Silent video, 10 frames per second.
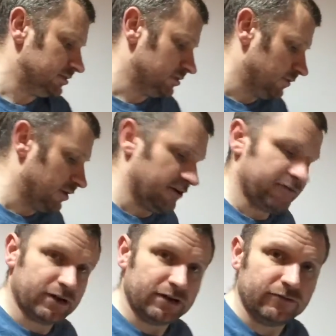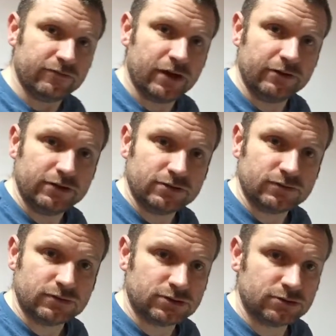something I find very
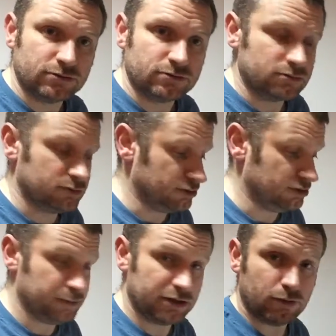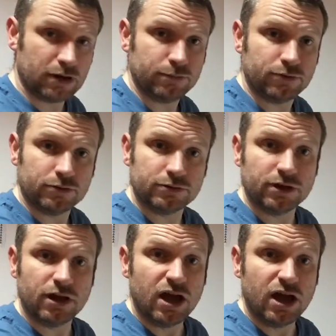useful tool. It's just a big whiteboard,